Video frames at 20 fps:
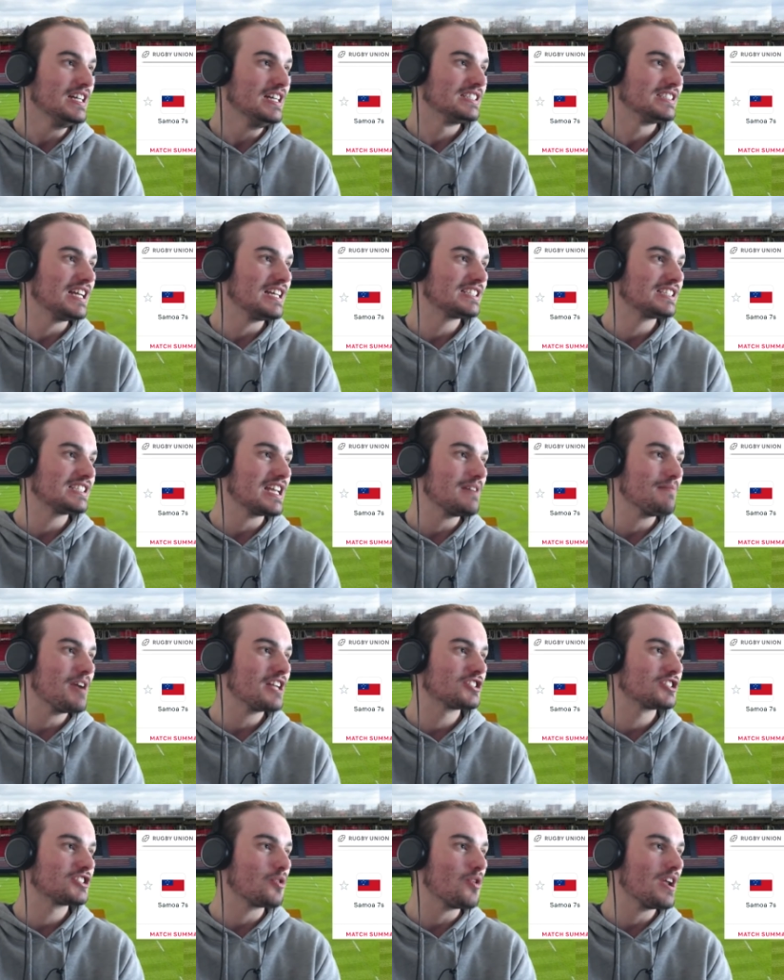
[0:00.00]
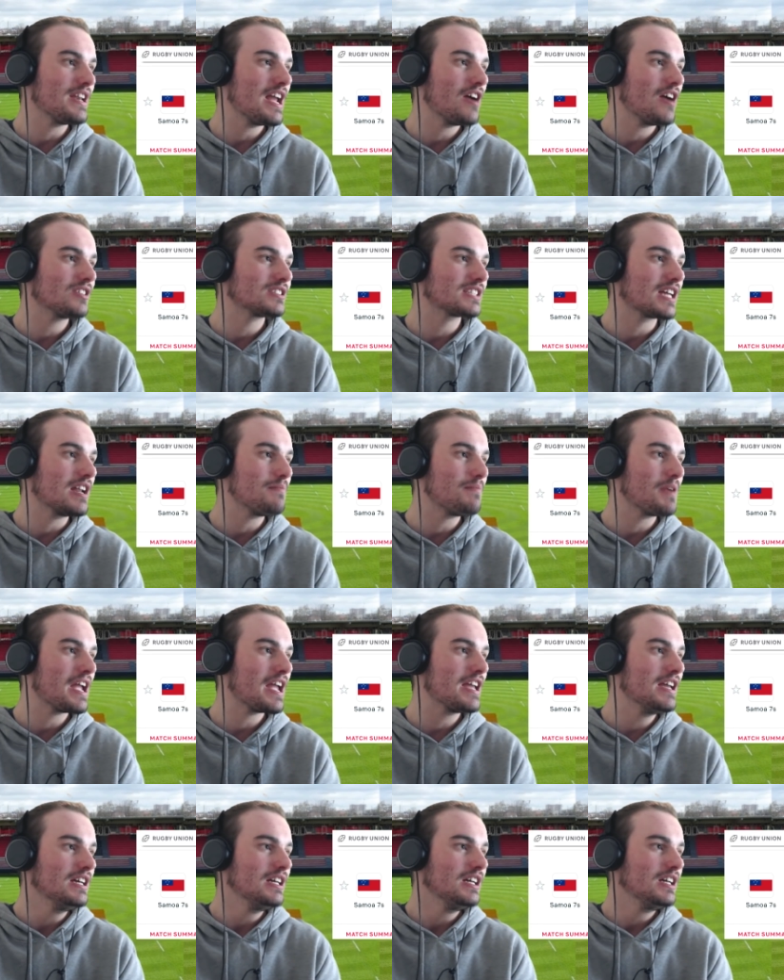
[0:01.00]
There's MA Choi now. It's going to
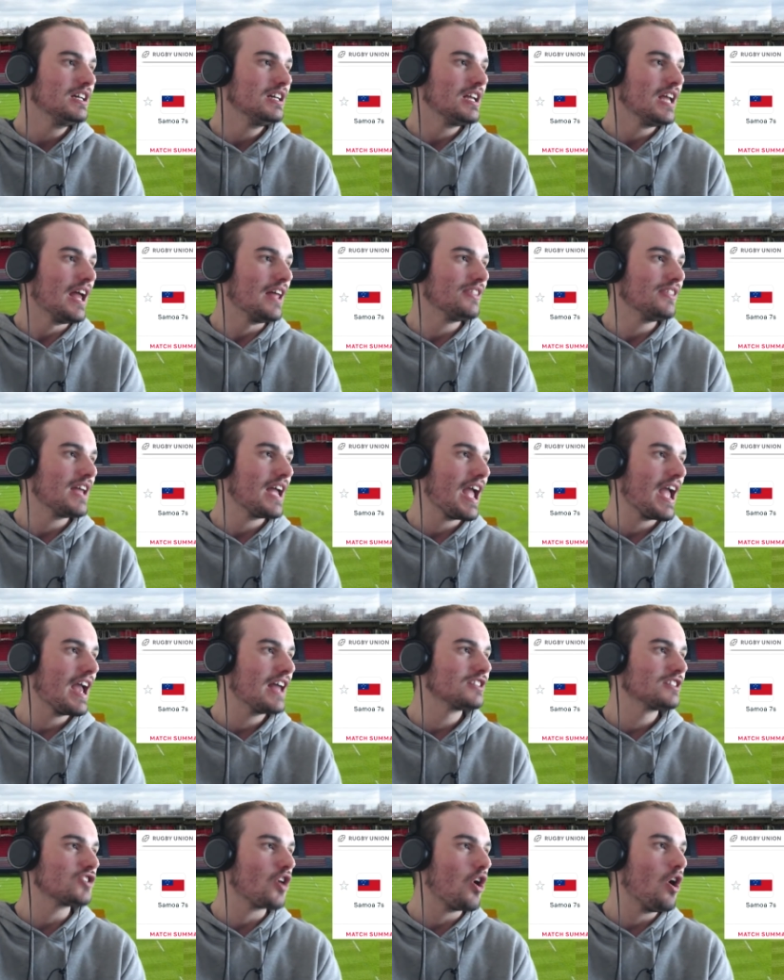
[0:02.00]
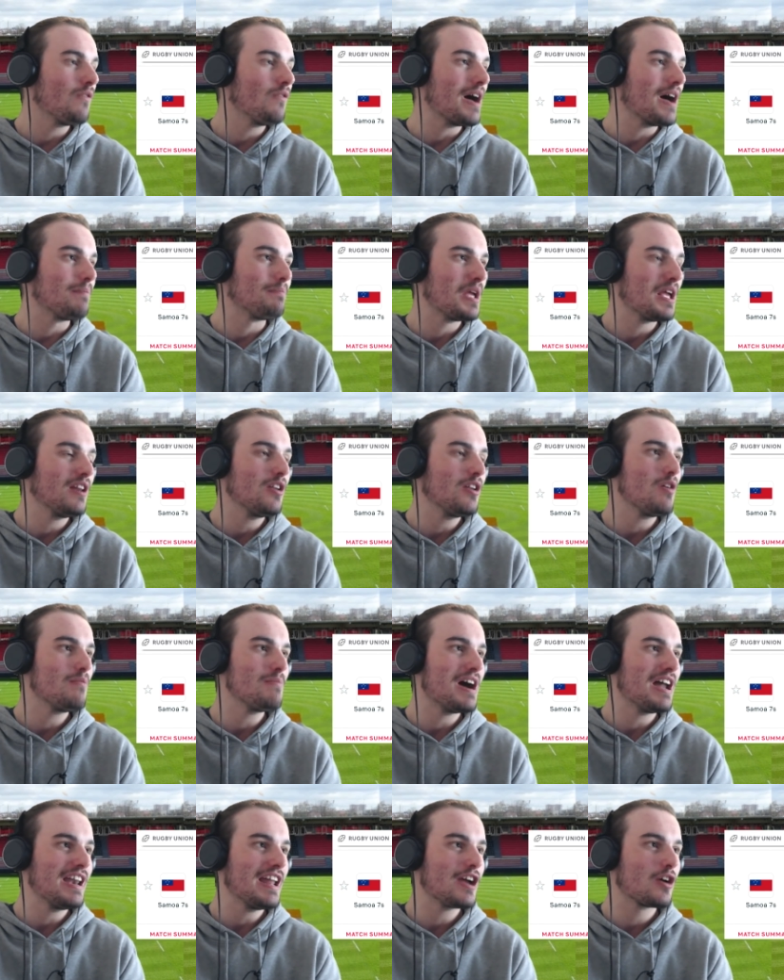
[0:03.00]
be in the hands of Apilo
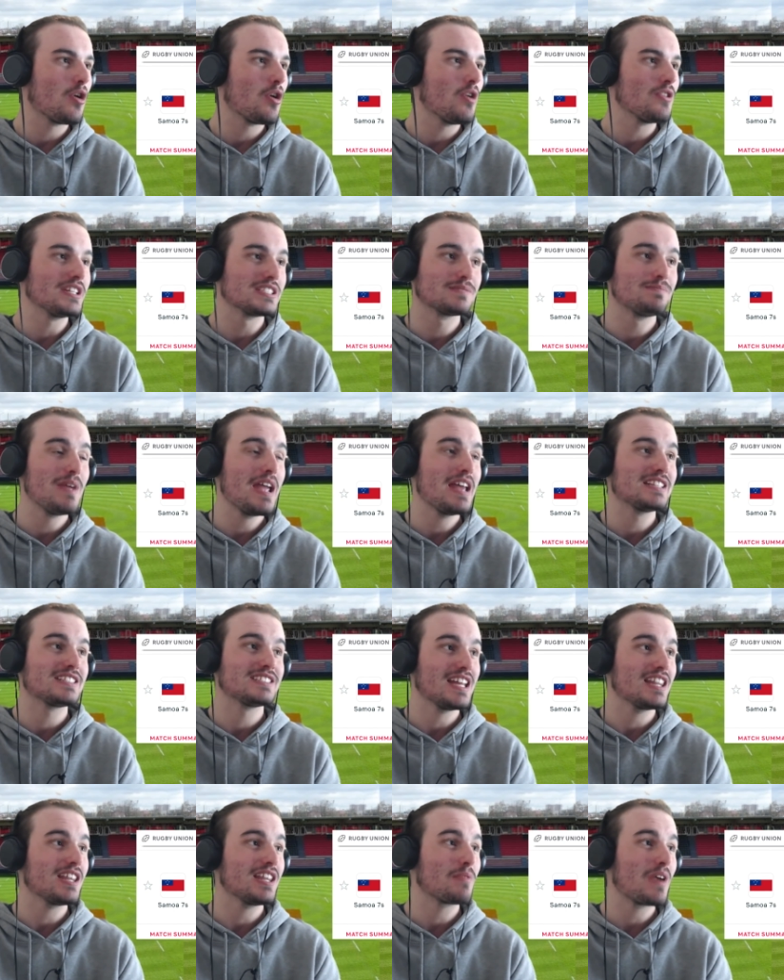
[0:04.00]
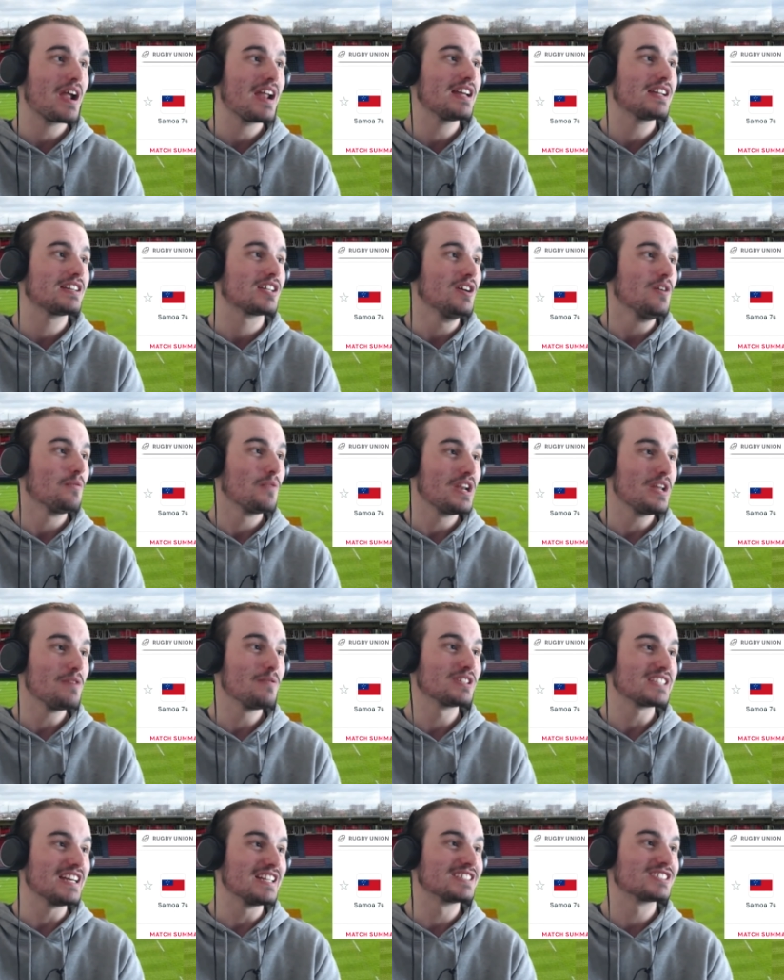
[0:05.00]
Maleko. This man celebrated when he
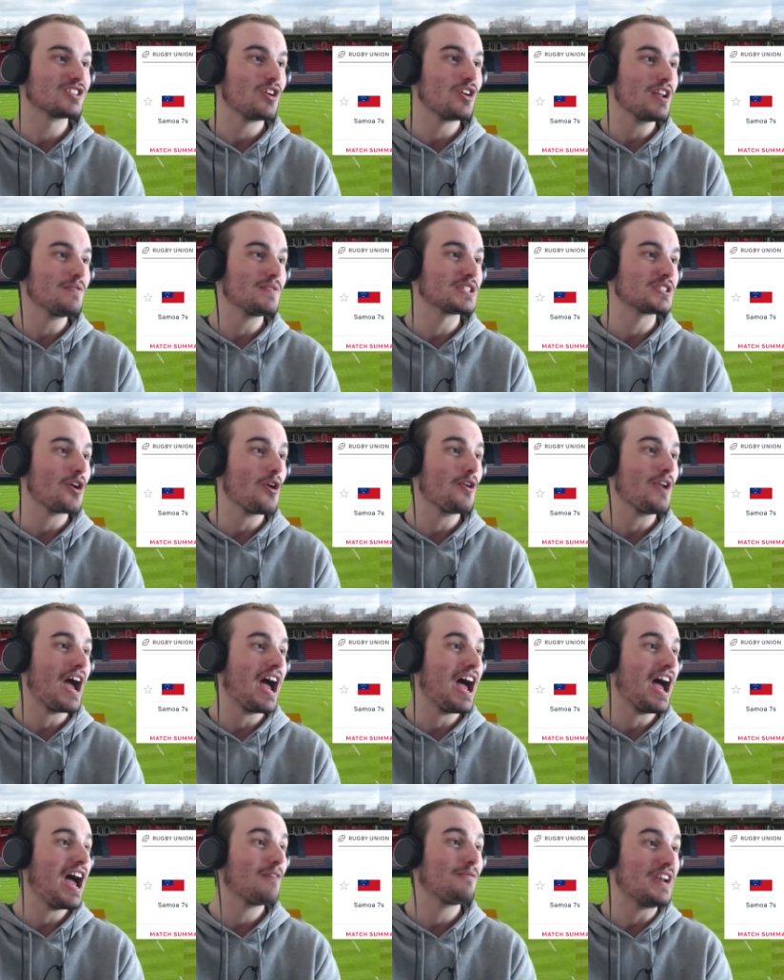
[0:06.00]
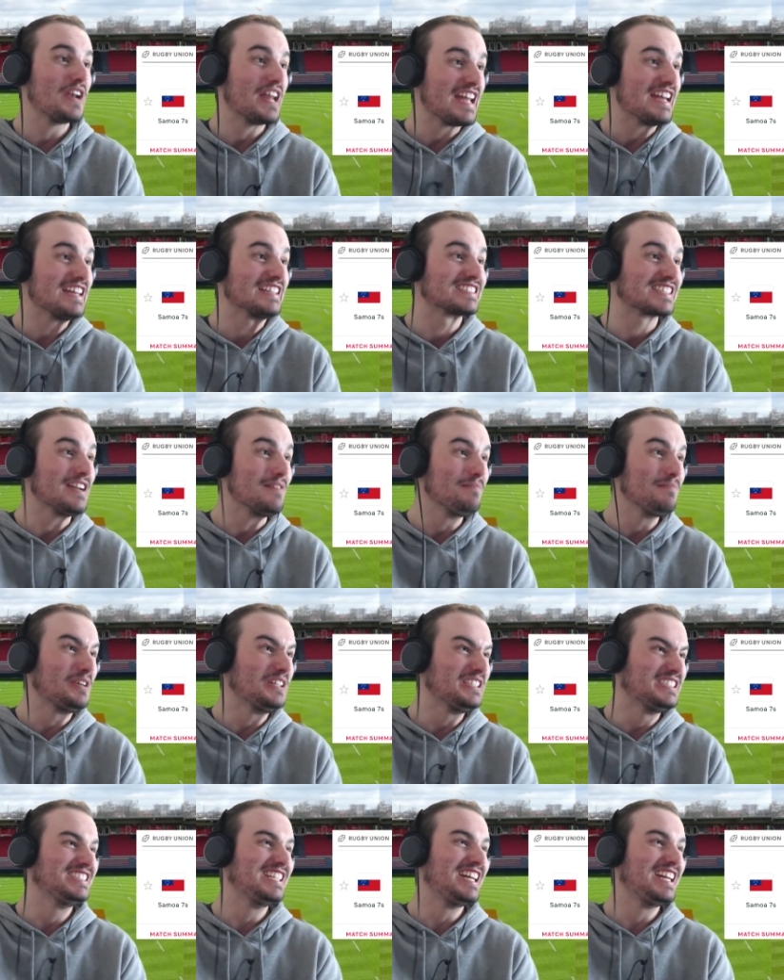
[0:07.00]
was inside of his own half, and he is going to be
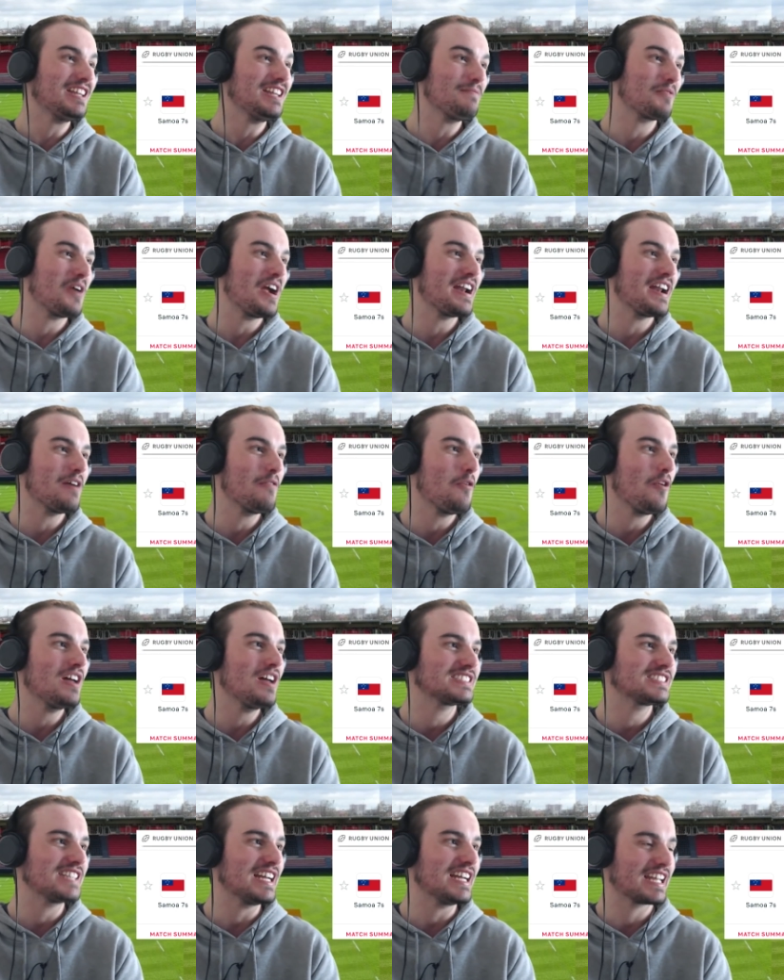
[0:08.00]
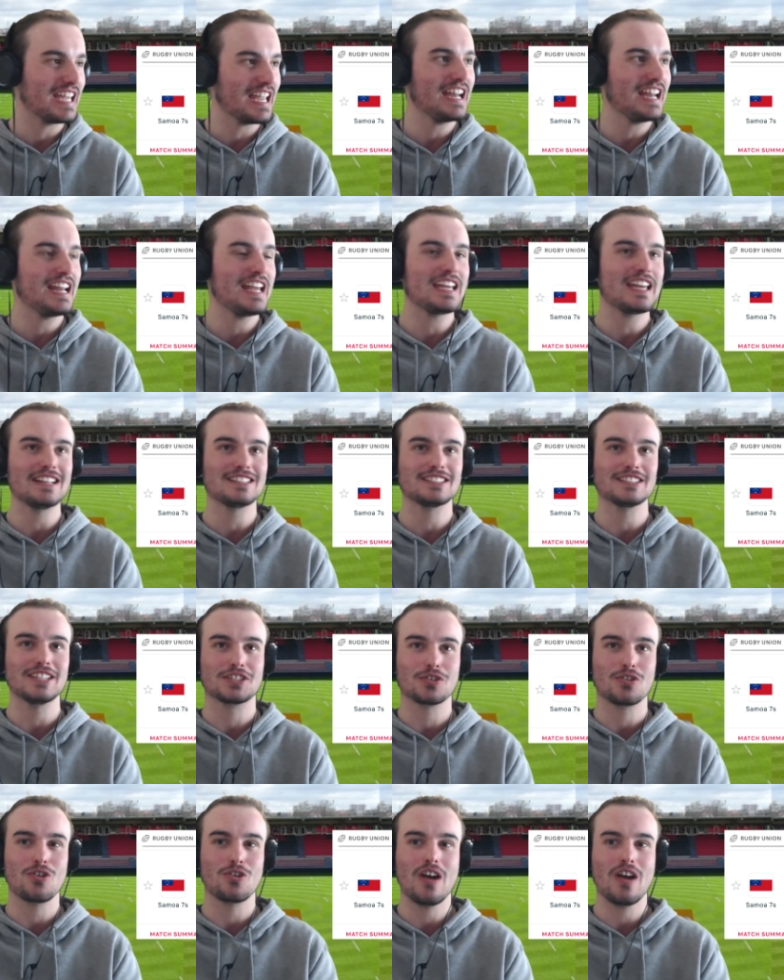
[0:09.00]
celebrating once again. He gets a
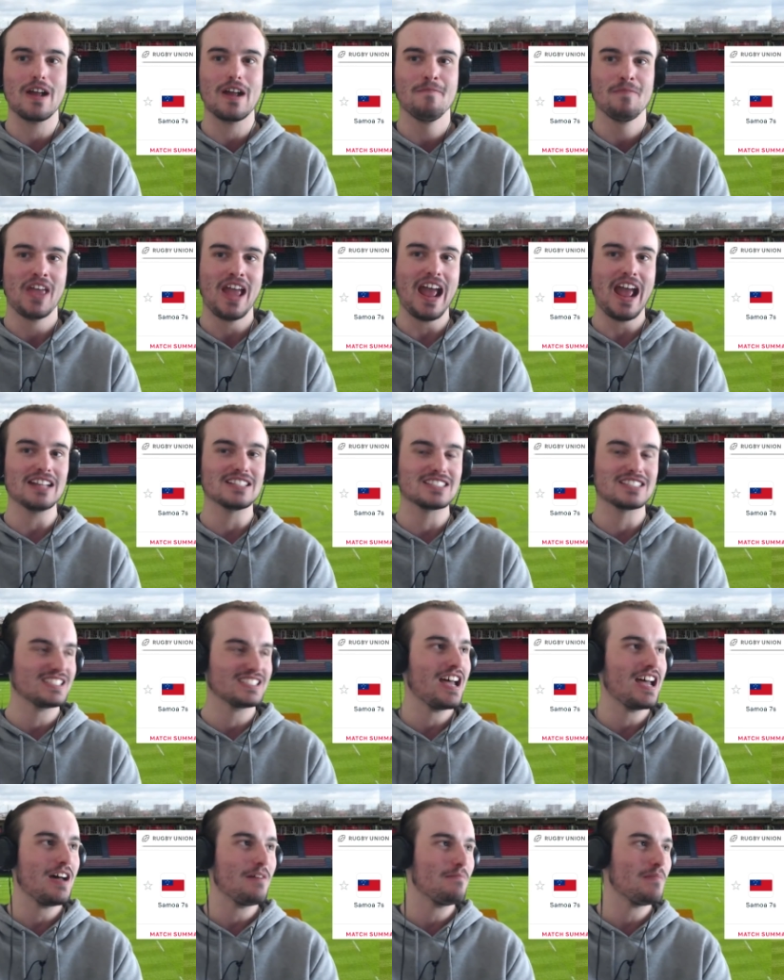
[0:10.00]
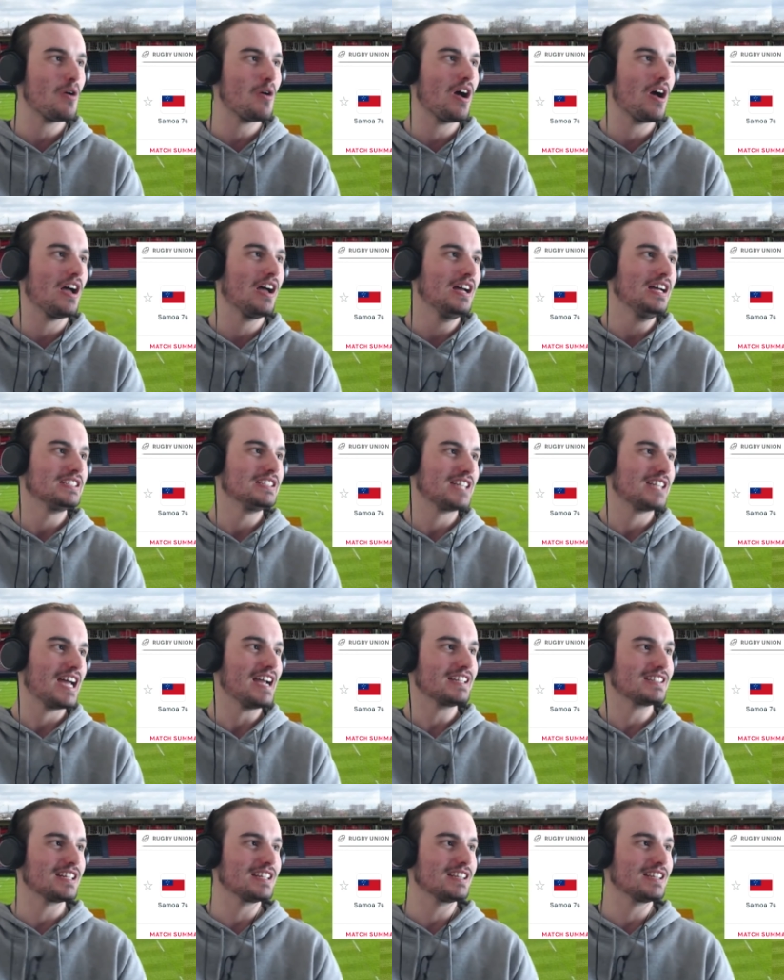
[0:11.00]
try, and Samoa take the